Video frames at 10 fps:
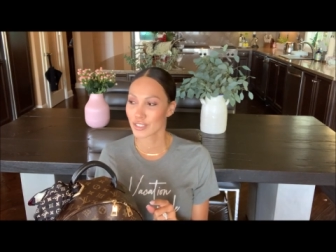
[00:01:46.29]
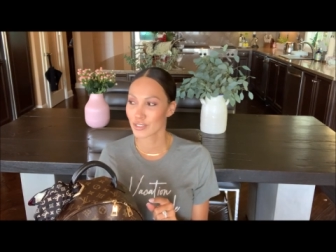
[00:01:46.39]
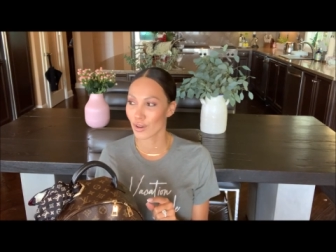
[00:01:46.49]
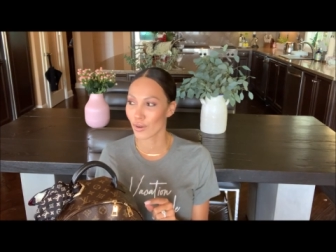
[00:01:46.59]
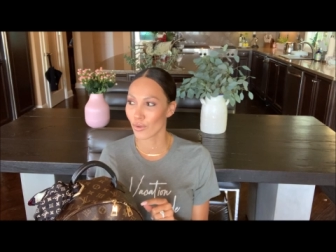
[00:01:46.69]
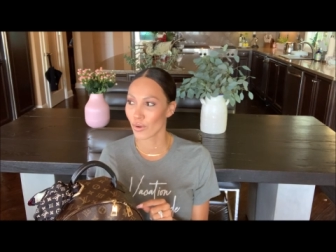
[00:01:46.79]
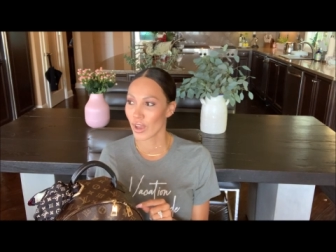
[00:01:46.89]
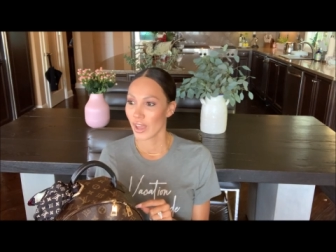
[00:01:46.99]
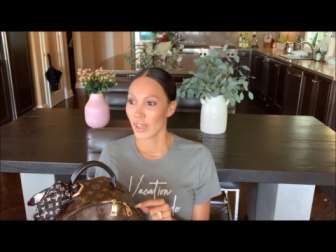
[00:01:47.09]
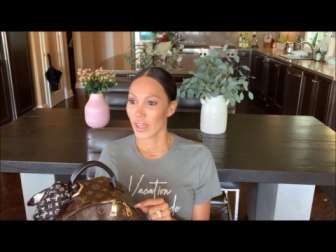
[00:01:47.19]
So
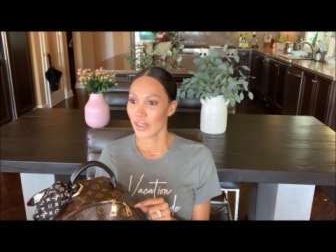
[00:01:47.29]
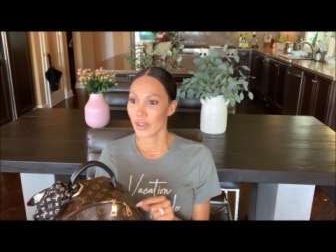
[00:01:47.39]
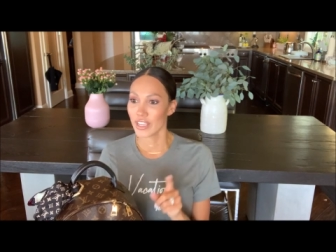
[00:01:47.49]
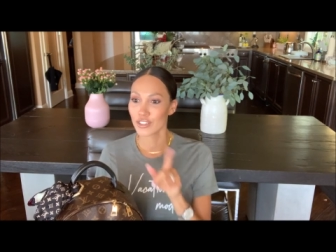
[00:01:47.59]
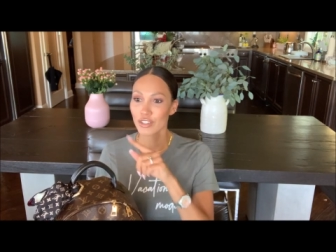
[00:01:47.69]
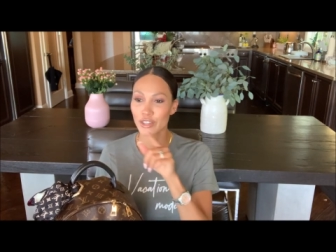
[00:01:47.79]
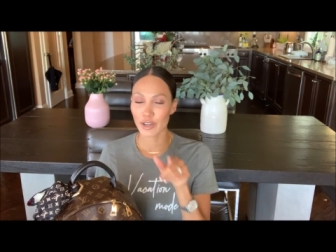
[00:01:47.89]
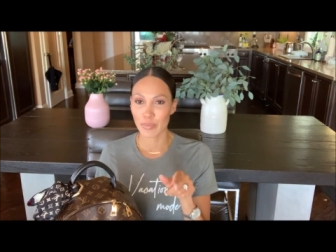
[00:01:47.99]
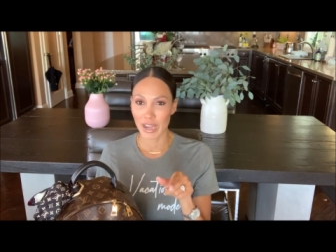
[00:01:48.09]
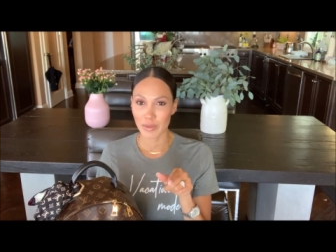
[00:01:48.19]
each of their
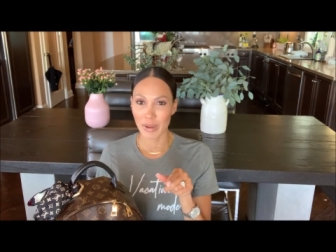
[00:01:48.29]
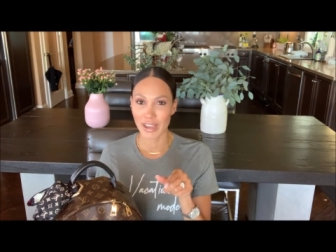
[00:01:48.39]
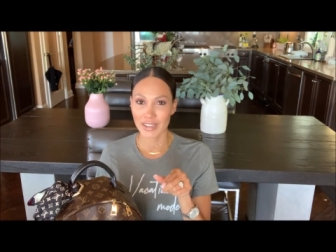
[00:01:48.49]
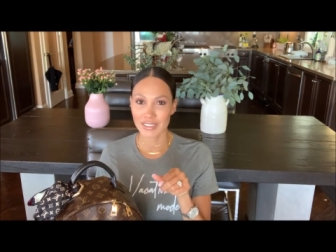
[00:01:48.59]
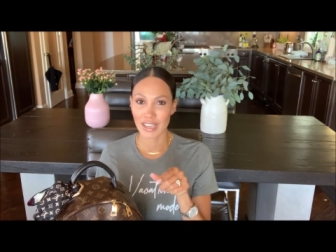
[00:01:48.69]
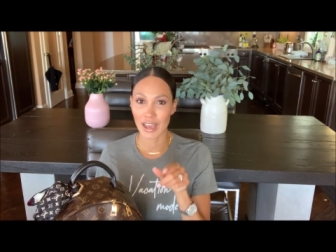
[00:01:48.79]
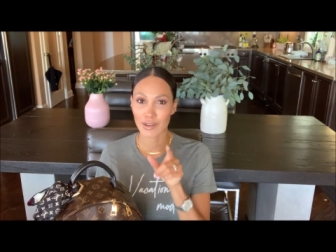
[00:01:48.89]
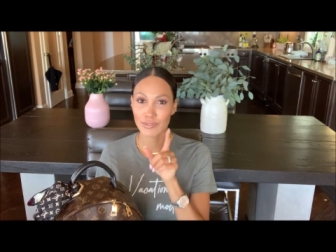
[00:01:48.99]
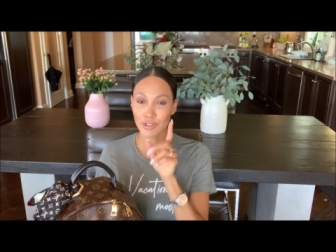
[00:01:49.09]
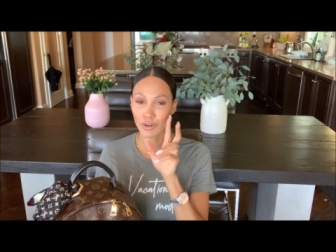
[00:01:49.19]
backpacks
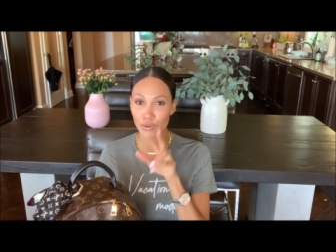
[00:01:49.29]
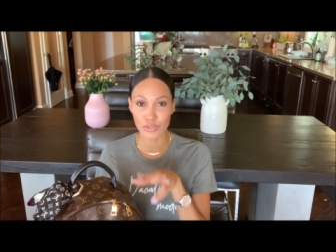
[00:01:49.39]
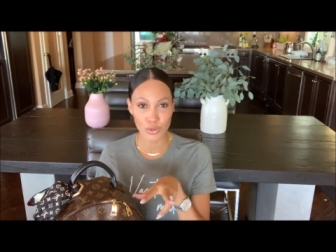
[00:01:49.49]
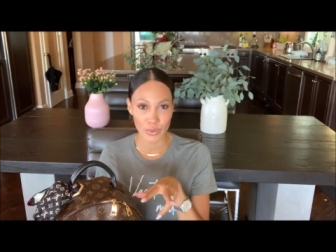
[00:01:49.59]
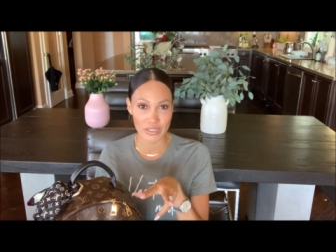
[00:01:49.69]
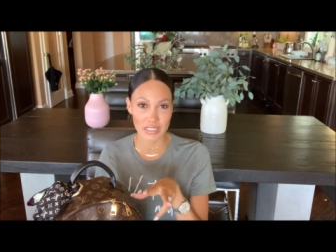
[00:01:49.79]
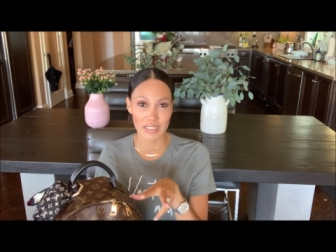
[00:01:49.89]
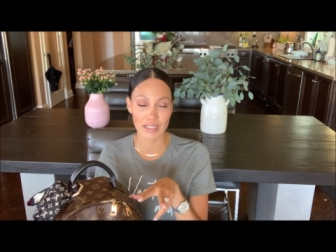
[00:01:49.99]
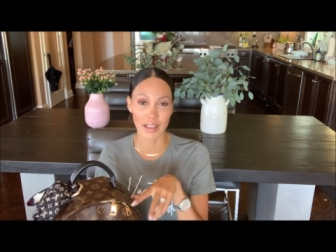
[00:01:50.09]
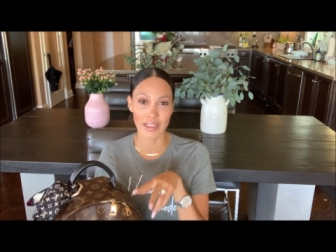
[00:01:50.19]
have their own toys that
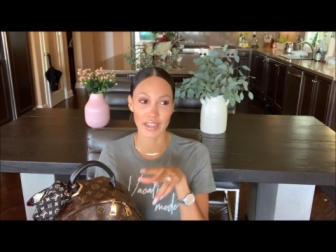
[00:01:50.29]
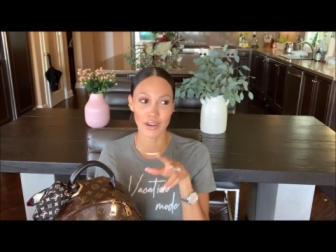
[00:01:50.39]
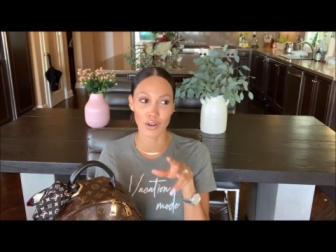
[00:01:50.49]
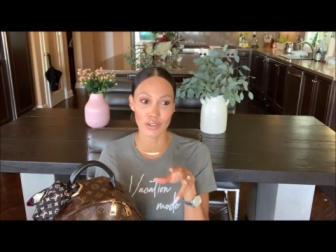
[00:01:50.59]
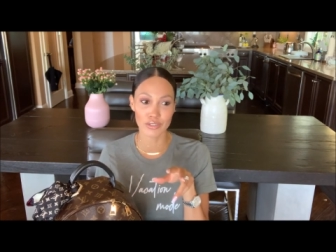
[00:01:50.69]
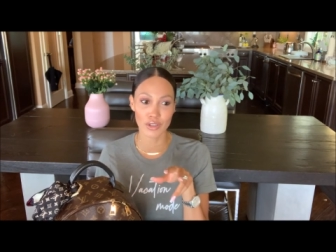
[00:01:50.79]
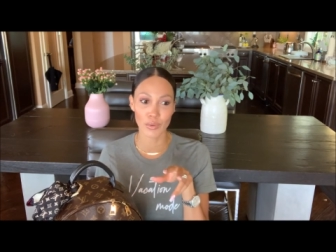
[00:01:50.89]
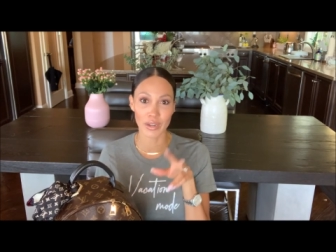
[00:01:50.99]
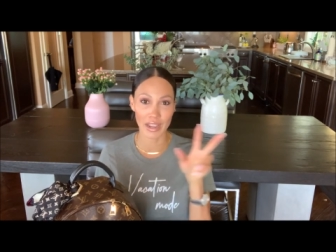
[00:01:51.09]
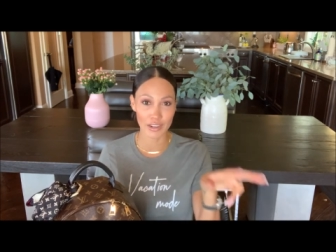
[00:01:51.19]
they like, and also
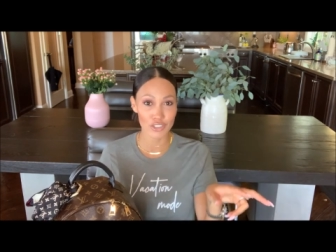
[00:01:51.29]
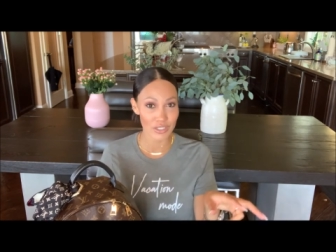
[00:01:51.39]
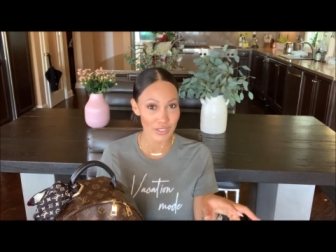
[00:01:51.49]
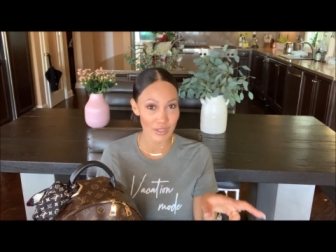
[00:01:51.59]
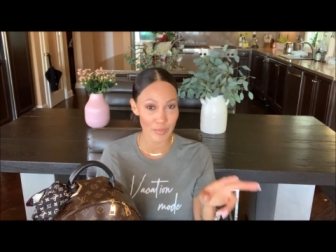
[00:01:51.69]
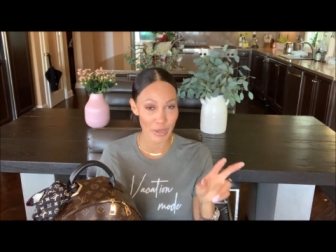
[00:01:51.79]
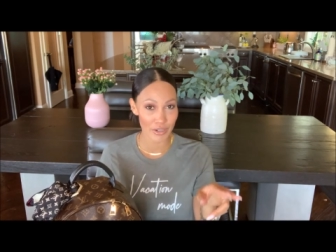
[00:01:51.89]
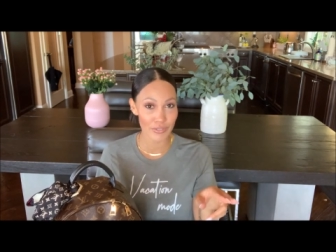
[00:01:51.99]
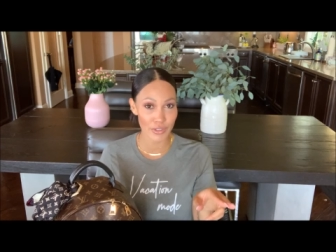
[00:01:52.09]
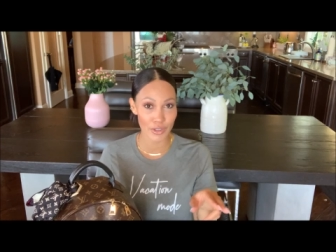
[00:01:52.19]
an extra pair
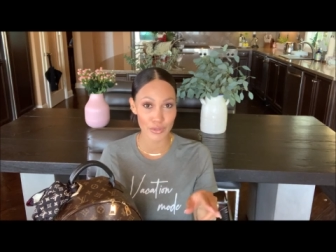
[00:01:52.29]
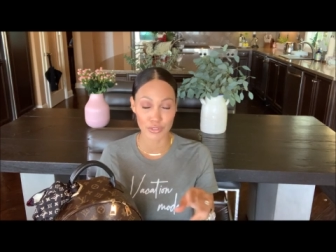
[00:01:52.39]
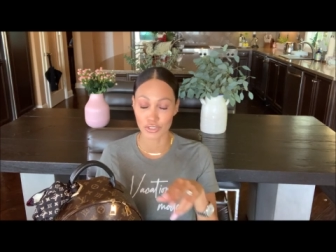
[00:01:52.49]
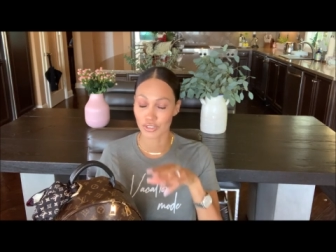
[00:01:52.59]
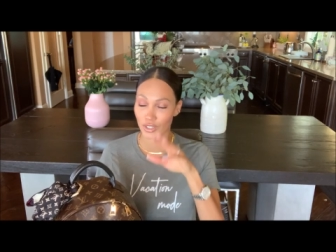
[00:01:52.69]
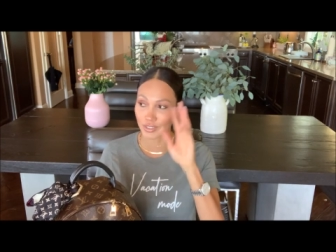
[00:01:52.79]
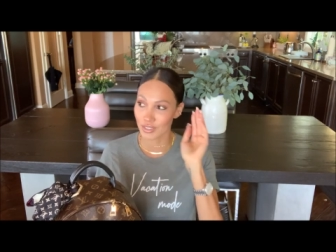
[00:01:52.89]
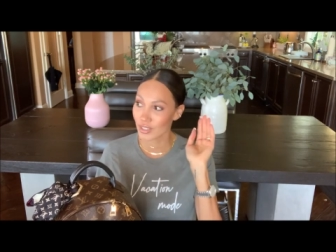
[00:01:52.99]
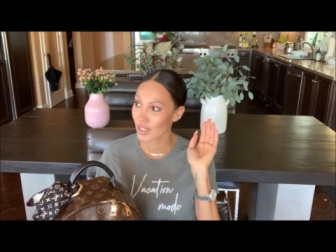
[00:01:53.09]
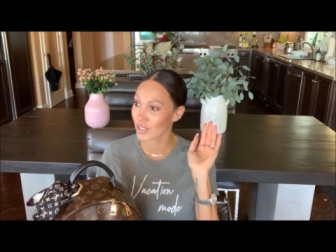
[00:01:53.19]
of clothes just
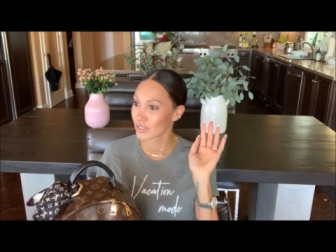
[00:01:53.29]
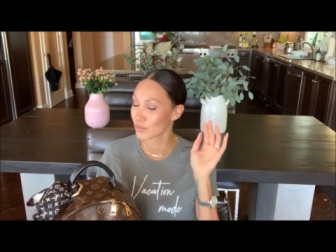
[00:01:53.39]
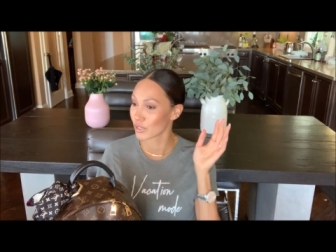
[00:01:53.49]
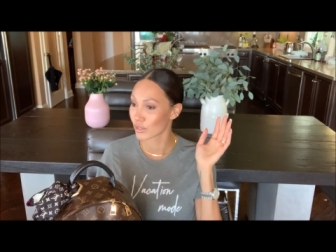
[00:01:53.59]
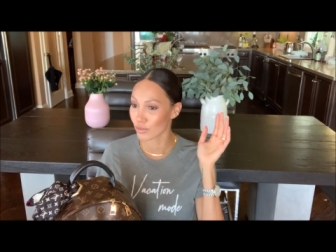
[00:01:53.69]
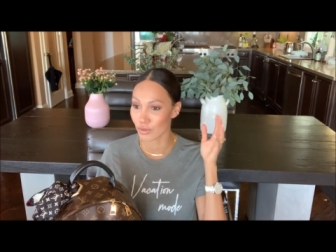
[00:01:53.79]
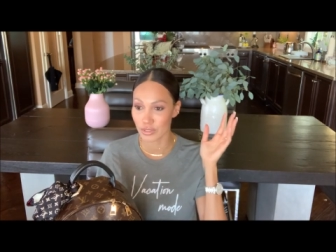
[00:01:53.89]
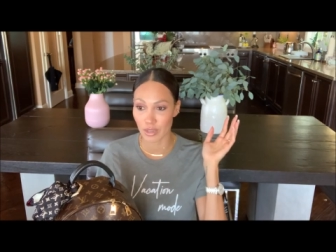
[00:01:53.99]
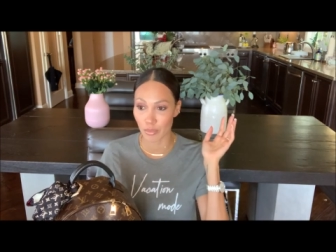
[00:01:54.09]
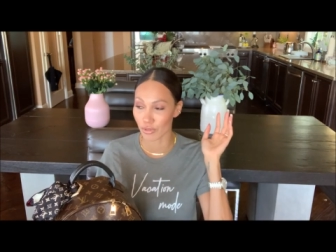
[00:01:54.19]
in case somebody throws
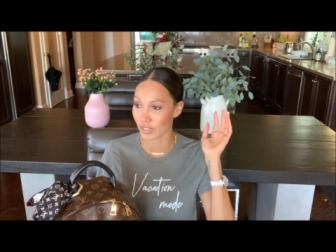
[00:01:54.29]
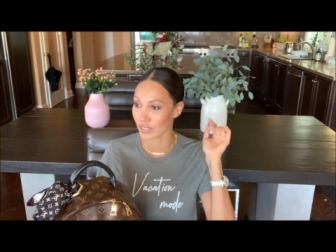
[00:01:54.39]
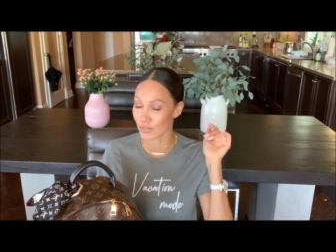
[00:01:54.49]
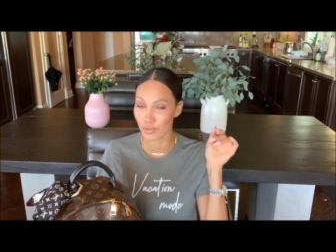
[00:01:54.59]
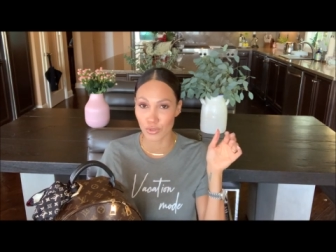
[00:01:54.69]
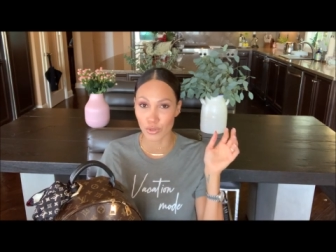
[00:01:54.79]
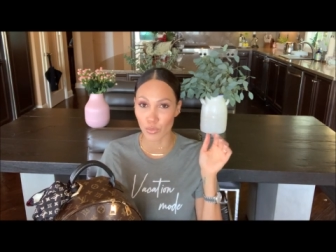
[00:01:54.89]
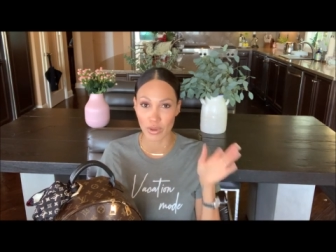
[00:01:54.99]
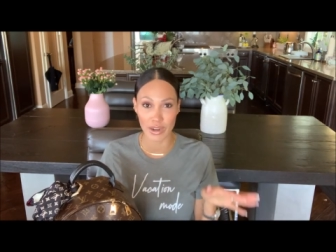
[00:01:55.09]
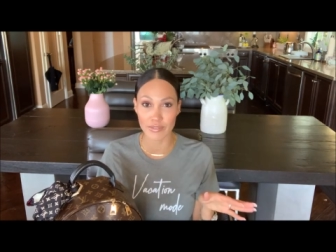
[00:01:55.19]
up or gets food or
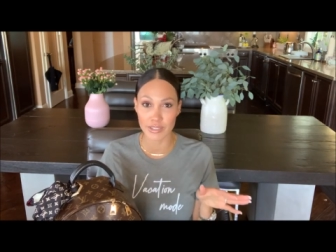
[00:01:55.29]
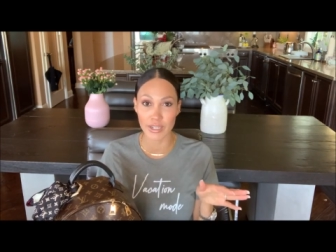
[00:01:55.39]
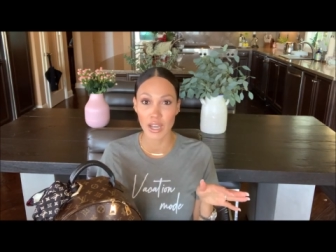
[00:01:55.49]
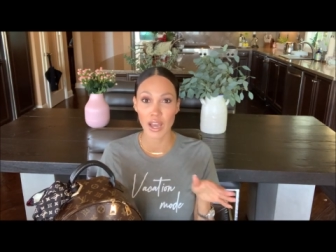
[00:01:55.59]
whatever.